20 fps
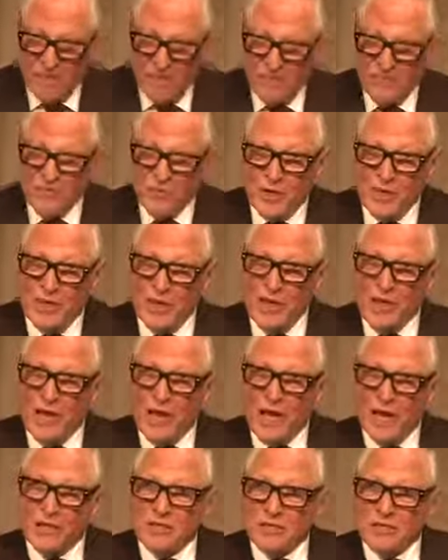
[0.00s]
If
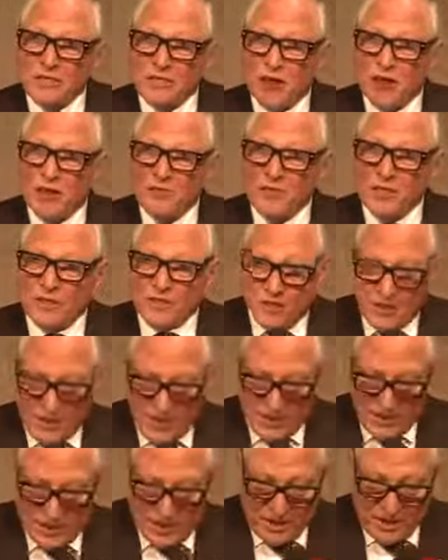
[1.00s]
we, as a province
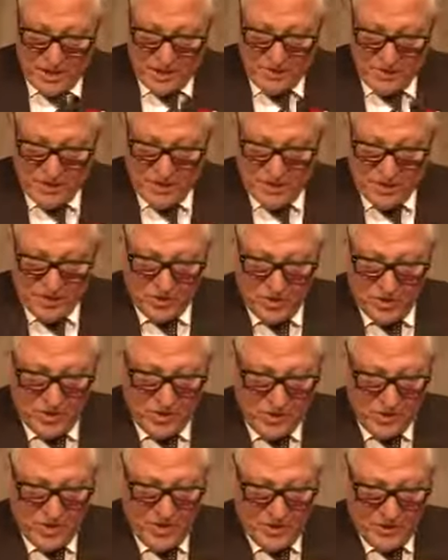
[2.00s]
and as a country, are
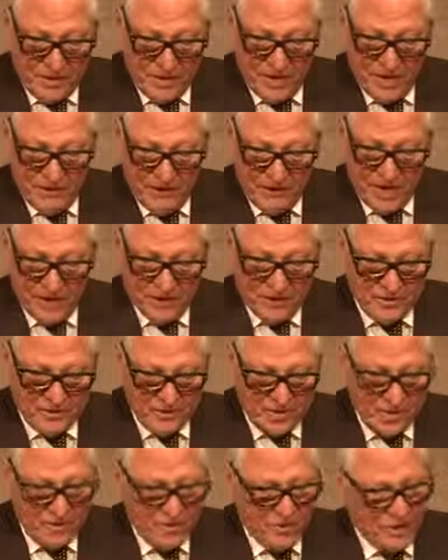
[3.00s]
to compete
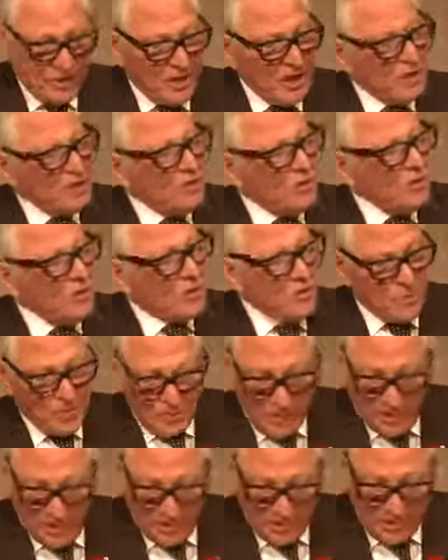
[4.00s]
effectively in today's
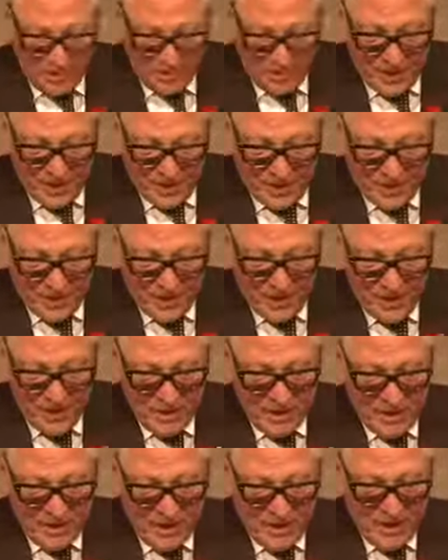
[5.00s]
global marketplace,
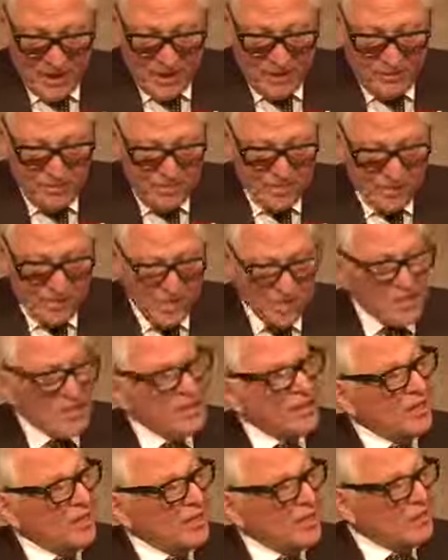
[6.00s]

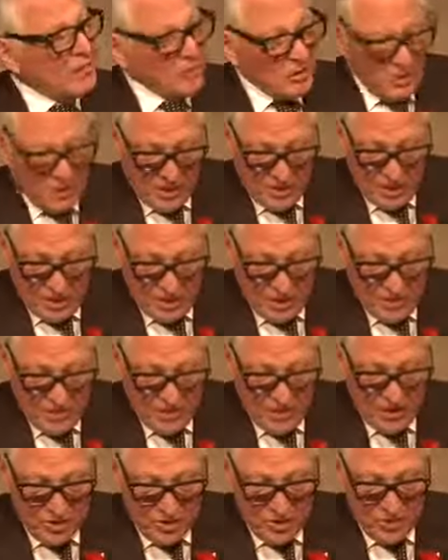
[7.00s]
business leaders
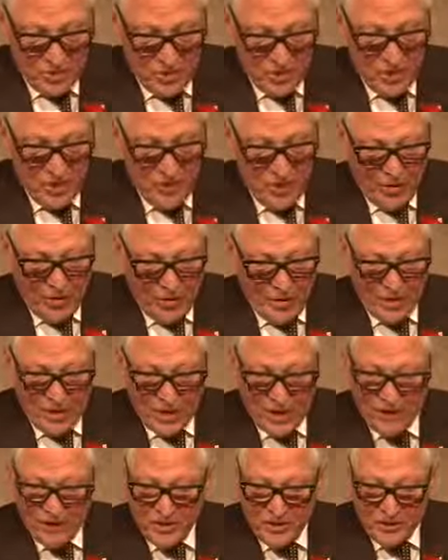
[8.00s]
must certainly
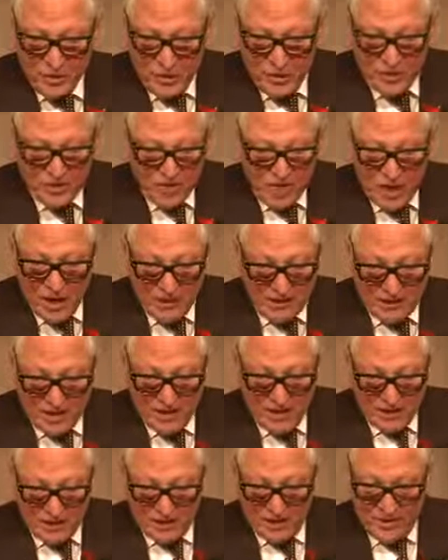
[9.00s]
represent their own
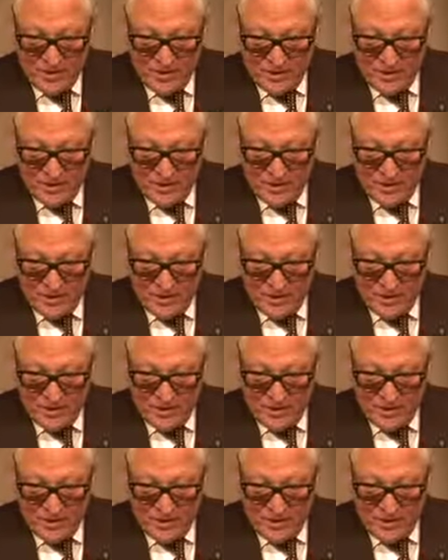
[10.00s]
companies,